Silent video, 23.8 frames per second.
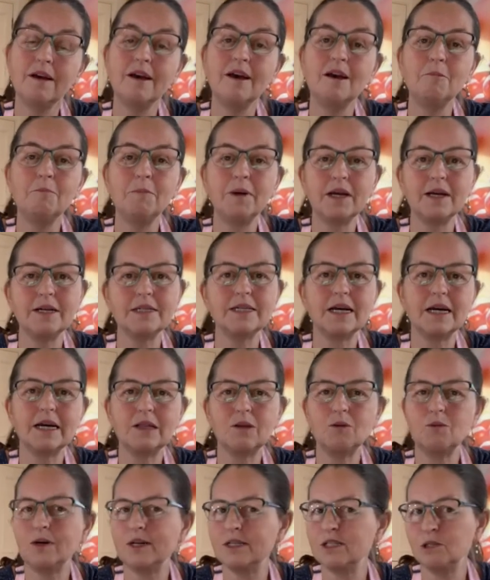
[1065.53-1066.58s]
because
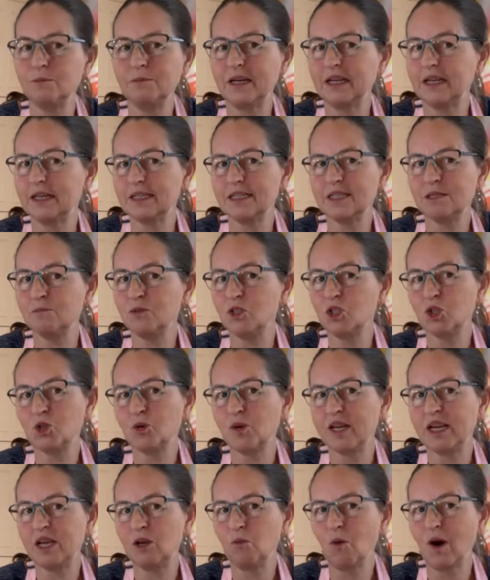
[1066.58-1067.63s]
otherwise you might get some
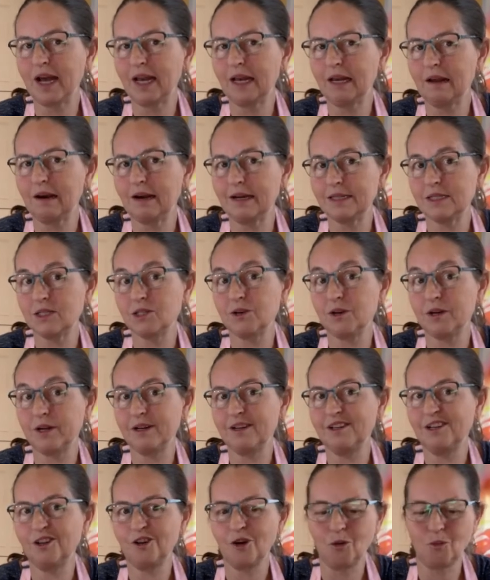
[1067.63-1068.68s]
streaky white lines on it
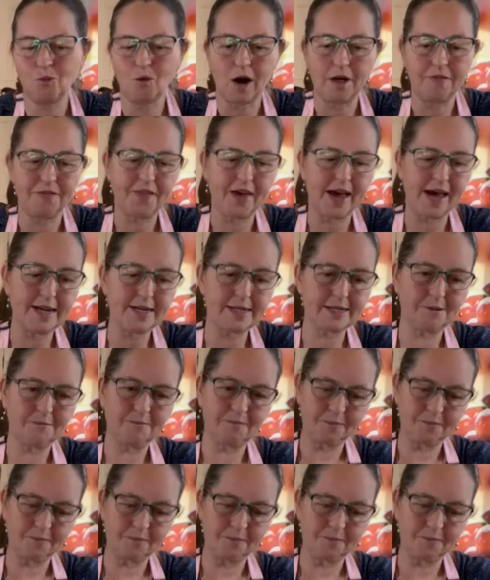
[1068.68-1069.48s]
and you don't want that.